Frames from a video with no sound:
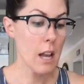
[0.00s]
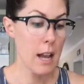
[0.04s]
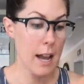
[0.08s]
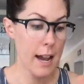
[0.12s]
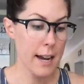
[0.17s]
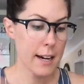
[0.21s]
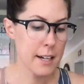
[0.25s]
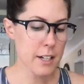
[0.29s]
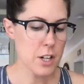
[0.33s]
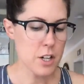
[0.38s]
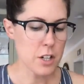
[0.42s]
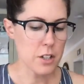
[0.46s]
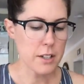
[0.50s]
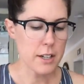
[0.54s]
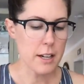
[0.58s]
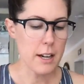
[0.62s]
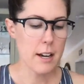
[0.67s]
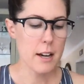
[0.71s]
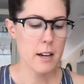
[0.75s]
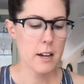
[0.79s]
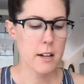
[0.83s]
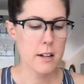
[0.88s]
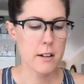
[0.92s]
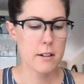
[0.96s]

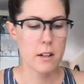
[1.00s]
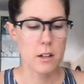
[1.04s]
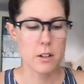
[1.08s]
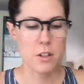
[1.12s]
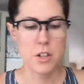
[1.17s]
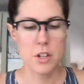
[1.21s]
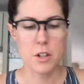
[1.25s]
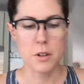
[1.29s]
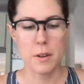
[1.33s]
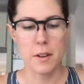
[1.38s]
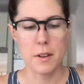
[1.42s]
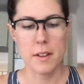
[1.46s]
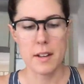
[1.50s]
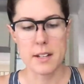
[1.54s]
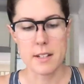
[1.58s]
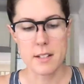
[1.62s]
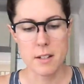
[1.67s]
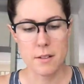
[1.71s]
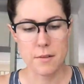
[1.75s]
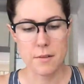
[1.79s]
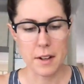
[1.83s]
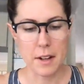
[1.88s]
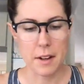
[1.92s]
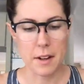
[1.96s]
actually i'll show you
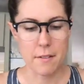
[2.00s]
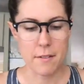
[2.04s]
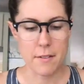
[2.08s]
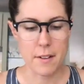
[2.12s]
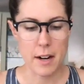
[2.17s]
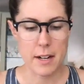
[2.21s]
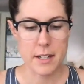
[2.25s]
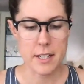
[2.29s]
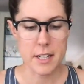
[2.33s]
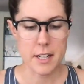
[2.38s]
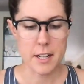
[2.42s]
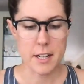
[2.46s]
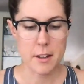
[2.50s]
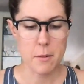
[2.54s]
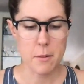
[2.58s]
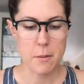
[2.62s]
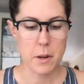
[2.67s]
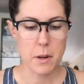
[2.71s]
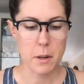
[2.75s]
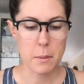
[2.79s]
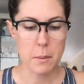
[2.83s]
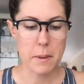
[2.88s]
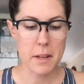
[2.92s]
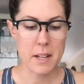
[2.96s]
this if i can find it in the
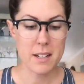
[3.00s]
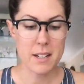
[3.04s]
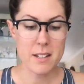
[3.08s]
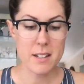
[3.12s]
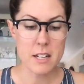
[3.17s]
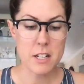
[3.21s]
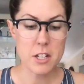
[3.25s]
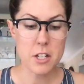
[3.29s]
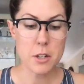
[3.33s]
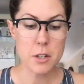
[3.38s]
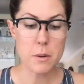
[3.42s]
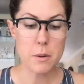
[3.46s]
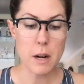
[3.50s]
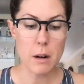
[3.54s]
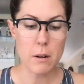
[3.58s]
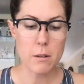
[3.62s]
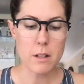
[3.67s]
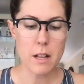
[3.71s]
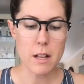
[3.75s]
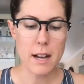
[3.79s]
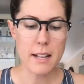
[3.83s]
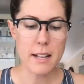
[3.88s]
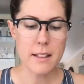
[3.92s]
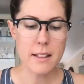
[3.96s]
book because i do
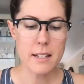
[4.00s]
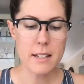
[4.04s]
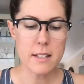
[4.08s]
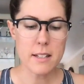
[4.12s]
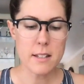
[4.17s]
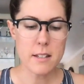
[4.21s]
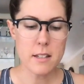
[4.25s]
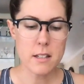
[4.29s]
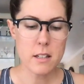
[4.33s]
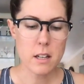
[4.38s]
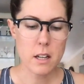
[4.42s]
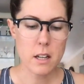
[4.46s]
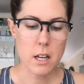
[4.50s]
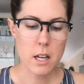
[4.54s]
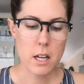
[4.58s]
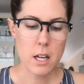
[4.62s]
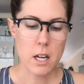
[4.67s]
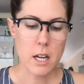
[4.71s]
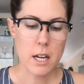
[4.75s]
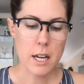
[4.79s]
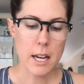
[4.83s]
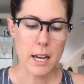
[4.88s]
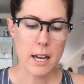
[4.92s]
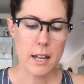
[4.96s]
outline this
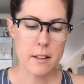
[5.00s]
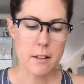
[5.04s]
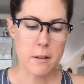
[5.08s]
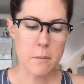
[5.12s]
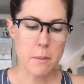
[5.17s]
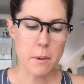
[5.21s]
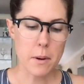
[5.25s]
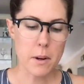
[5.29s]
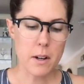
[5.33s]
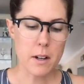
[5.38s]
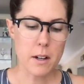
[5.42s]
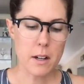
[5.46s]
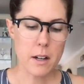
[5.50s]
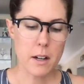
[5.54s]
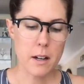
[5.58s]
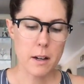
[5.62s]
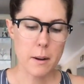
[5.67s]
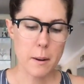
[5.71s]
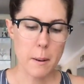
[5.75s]
in the book